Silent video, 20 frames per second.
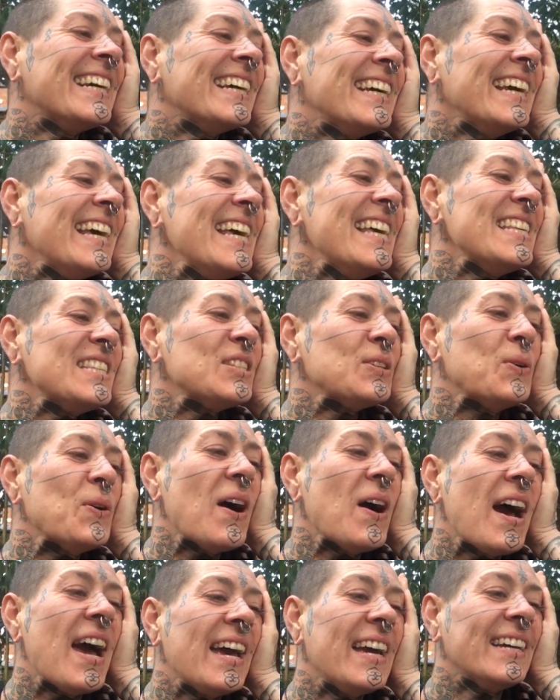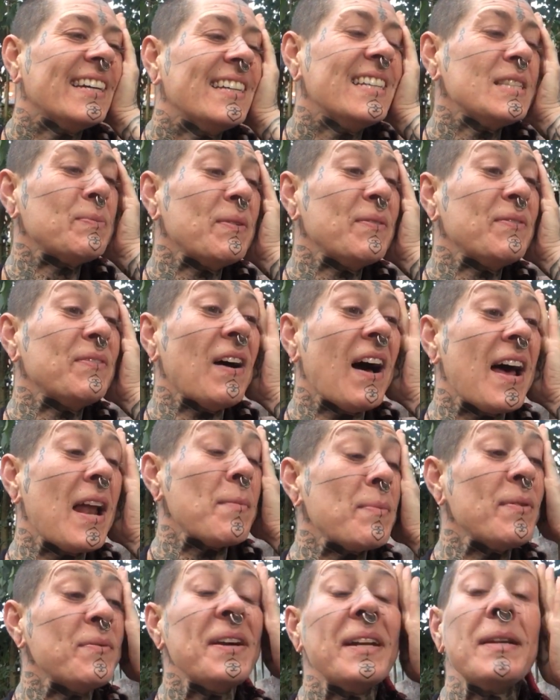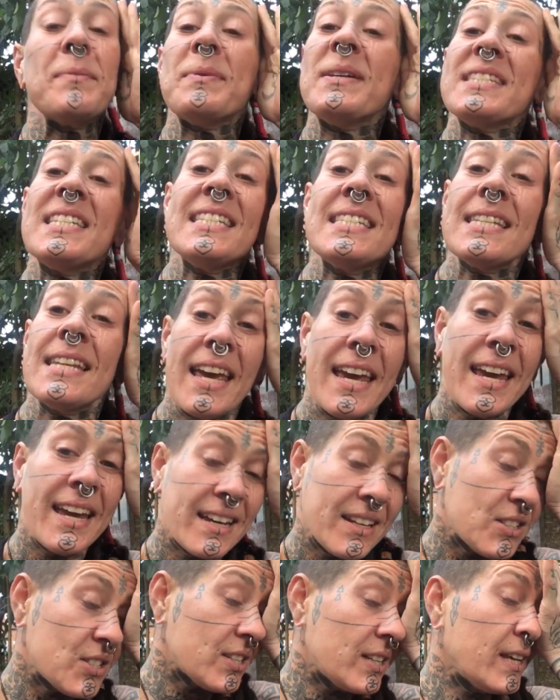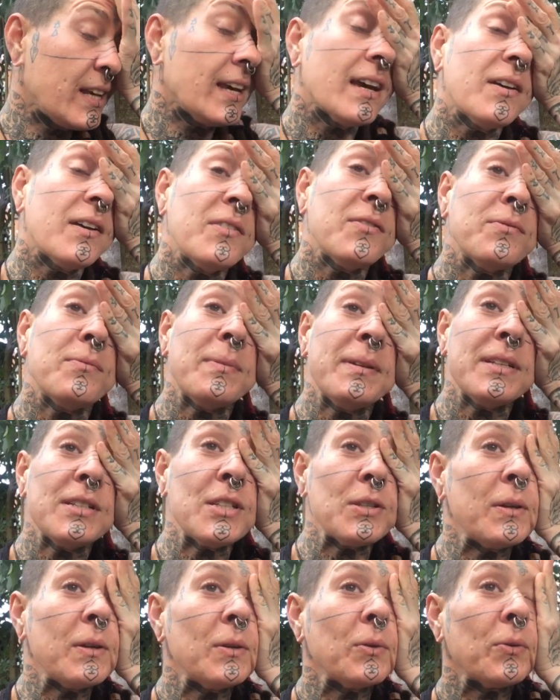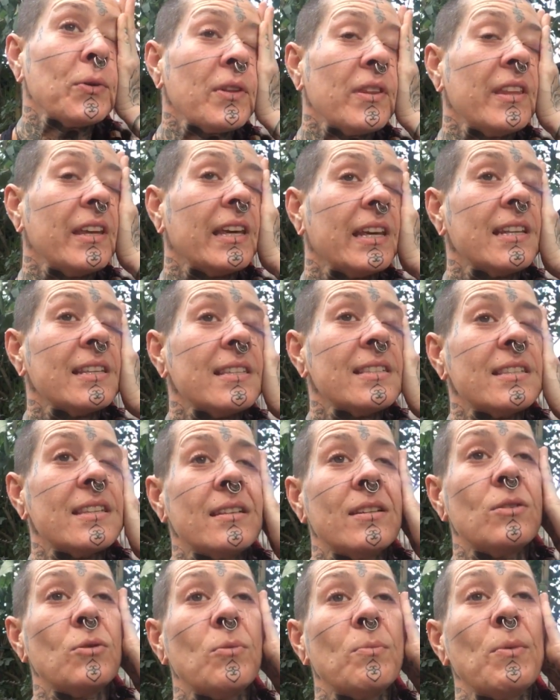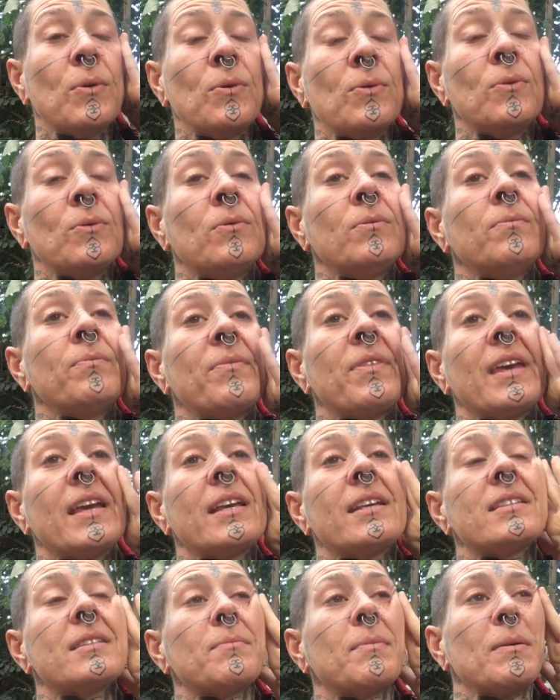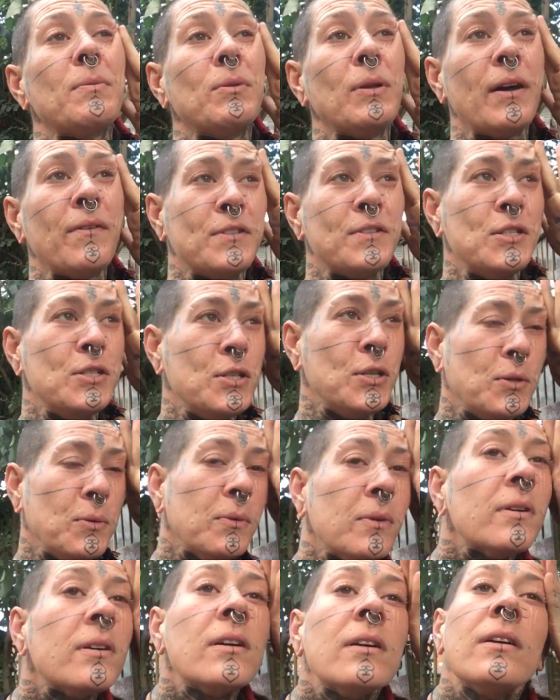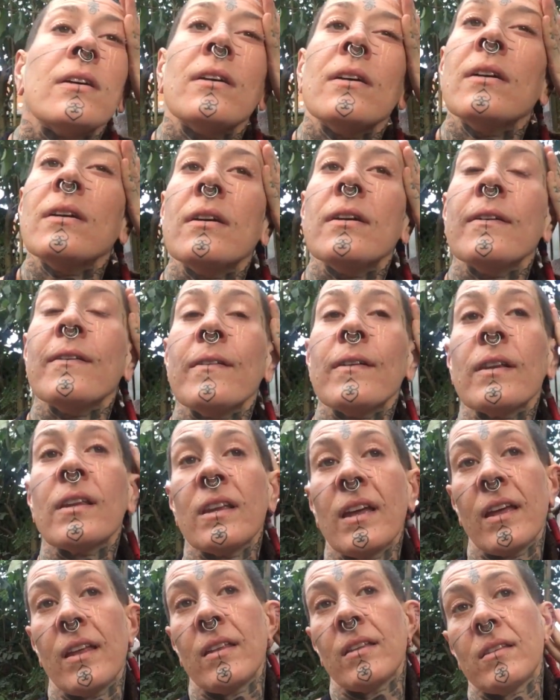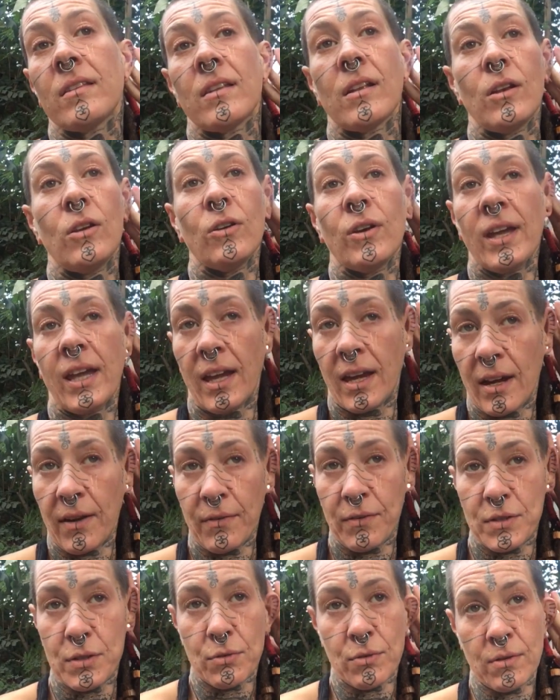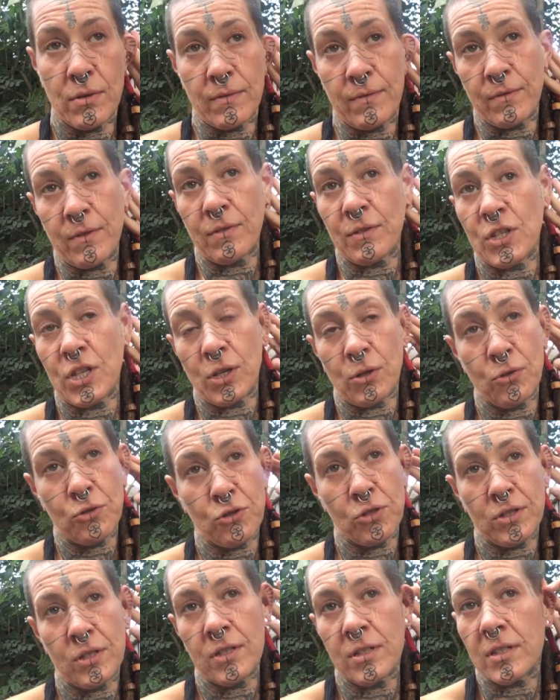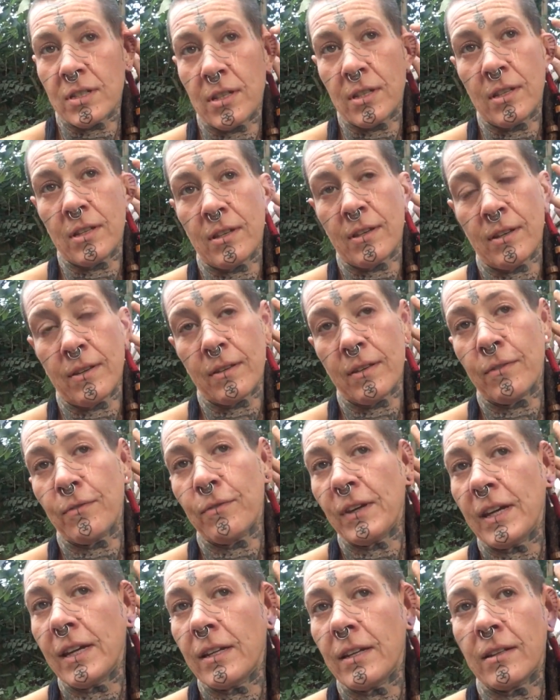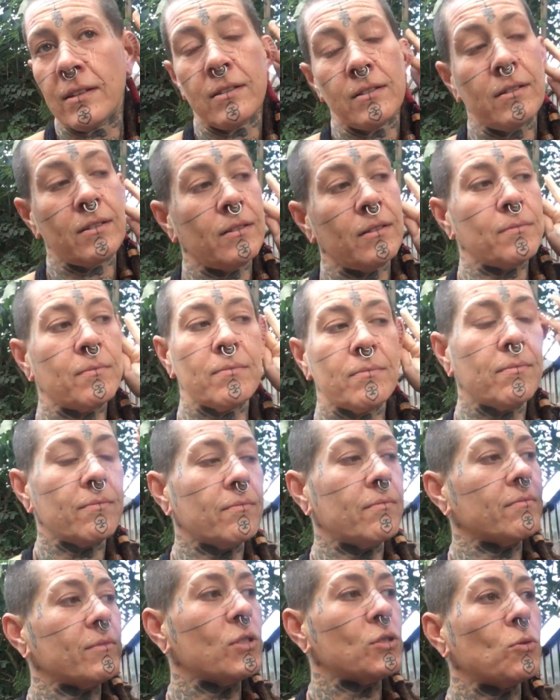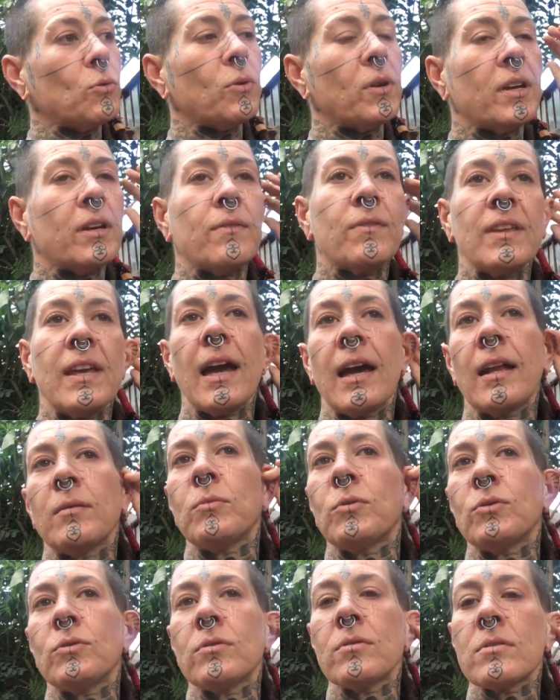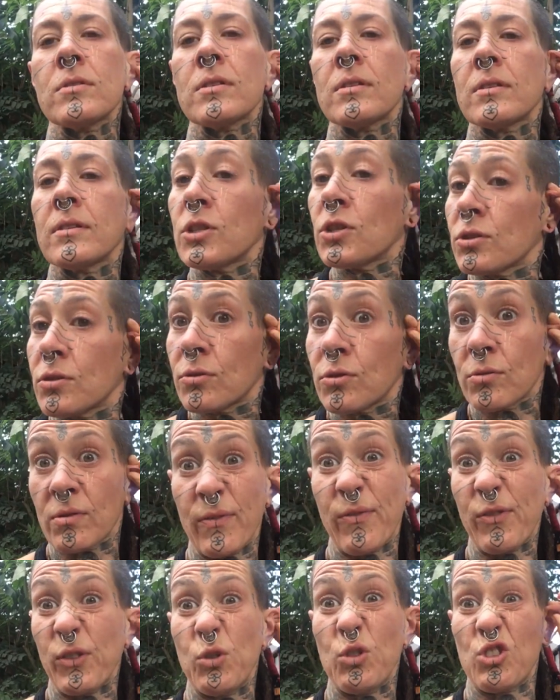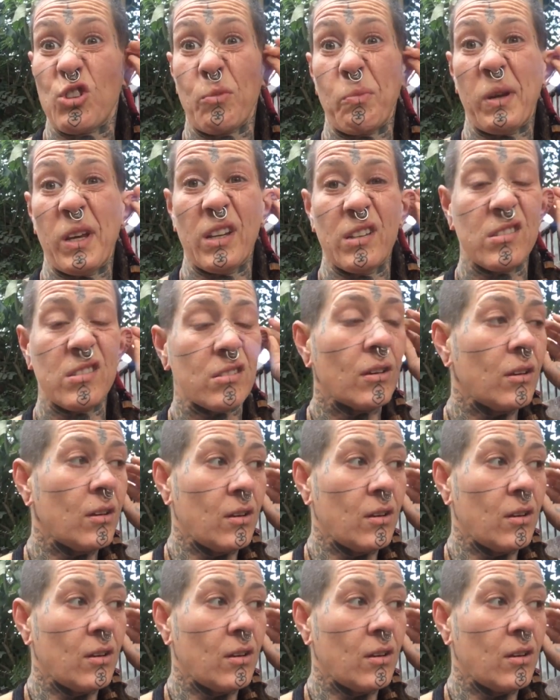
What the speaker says: It's all right. It's been fine. I've been really busy today, actually. I've been doing all the things, the normal things that people have to do, like the looking after of the children's and the sorting of the animals and the food shoppings.